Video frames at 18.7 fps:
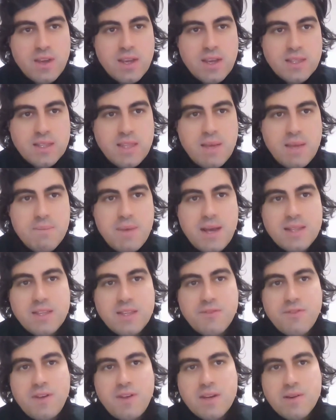Denmark
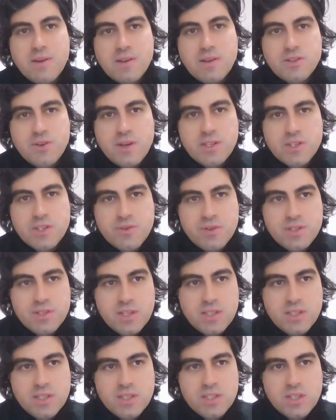defender Andreas
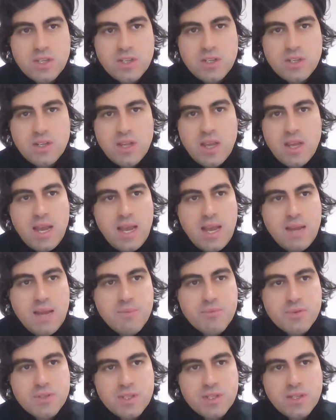Christensen and
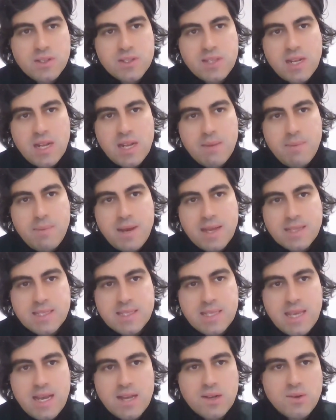Brazil centre-back
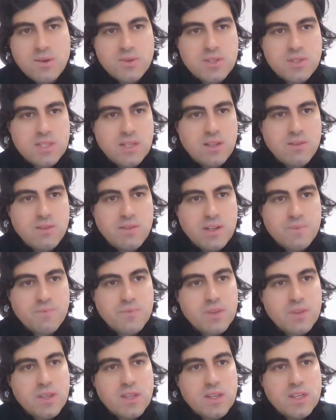Thiago Silva.
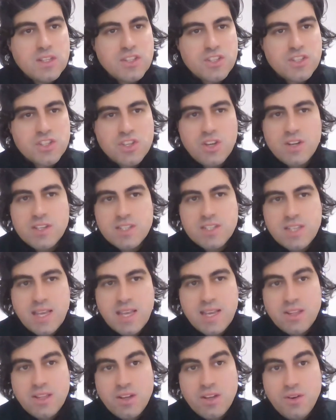The Sun are
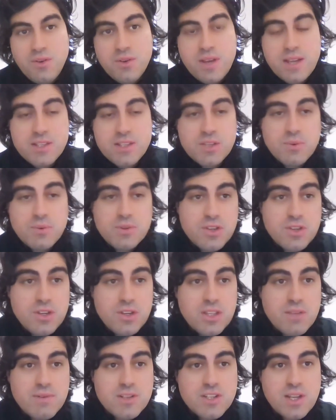saying that Newcastle will
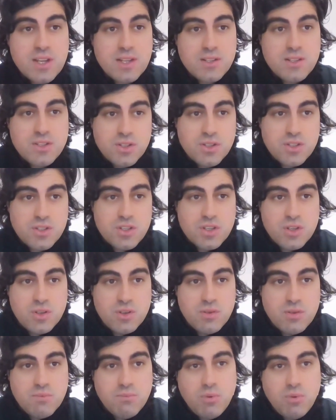turn their attention
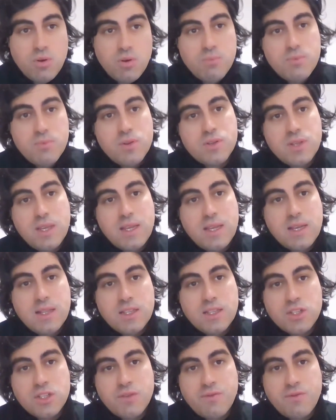to Bournemouth's
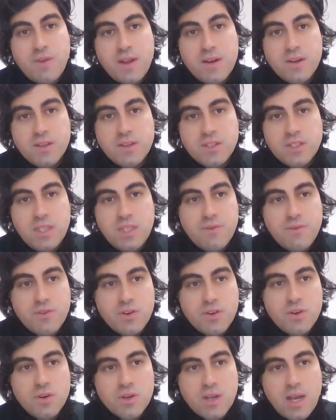English defender Steve
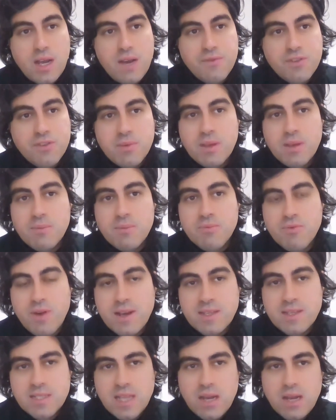Cook after being
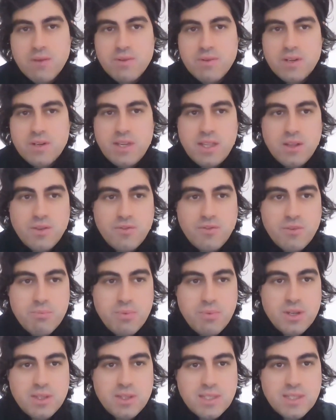priced out of a deal for
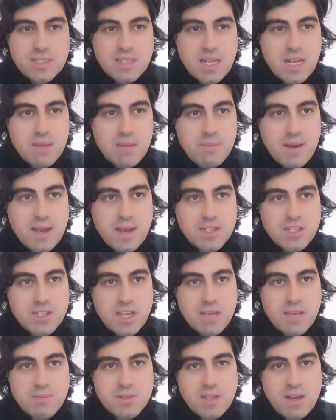Burnley centre-back
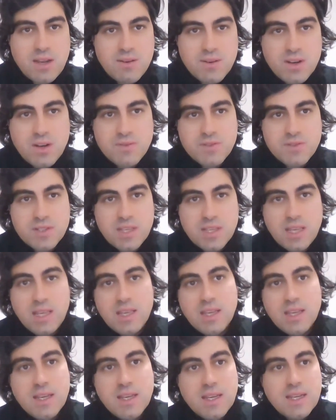James Tarkowski.
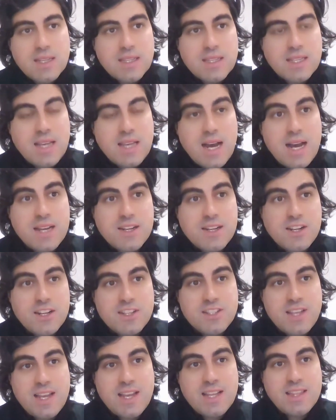The Guardian
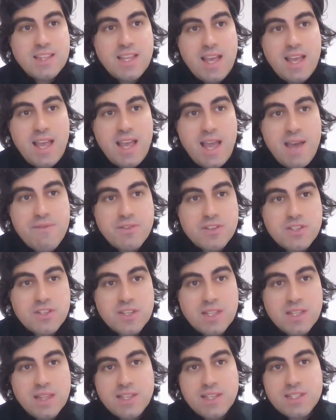is saying that
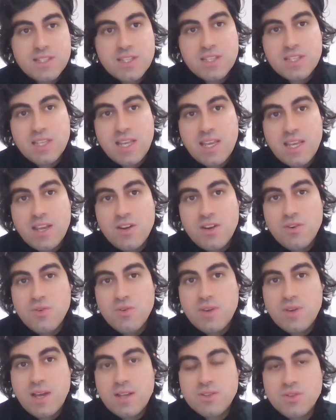Everton, Leicester City and
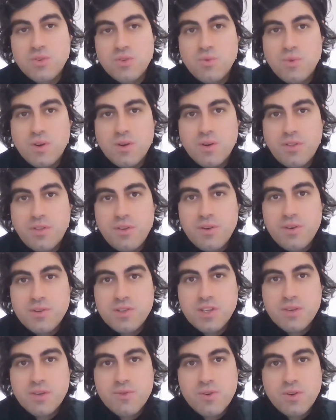Newcastle want
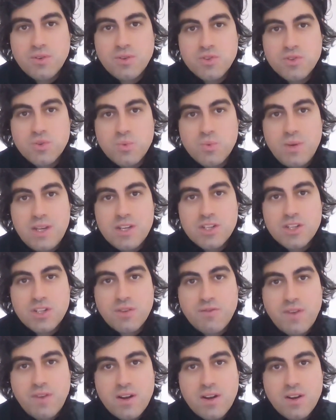30-year-old Swedish
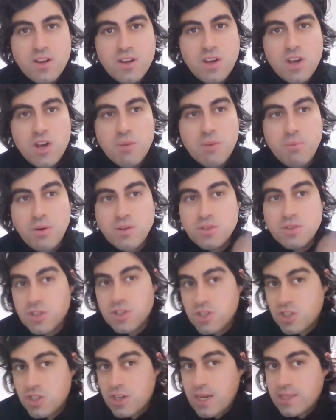defender
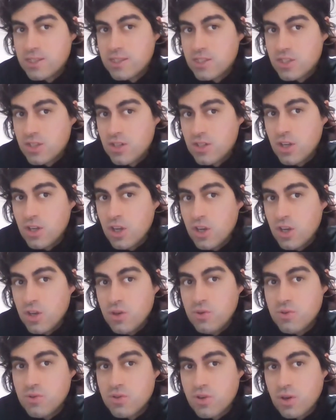Pontus Janssen,
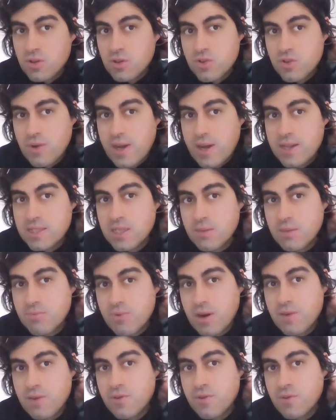whose contract at
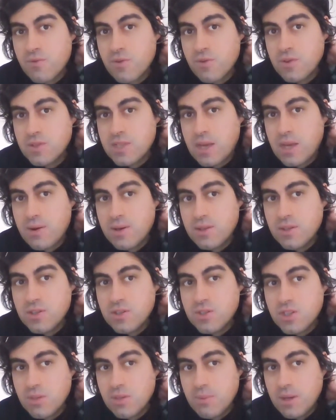Brentford runs out in the
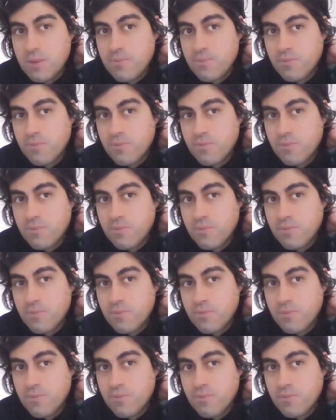summer.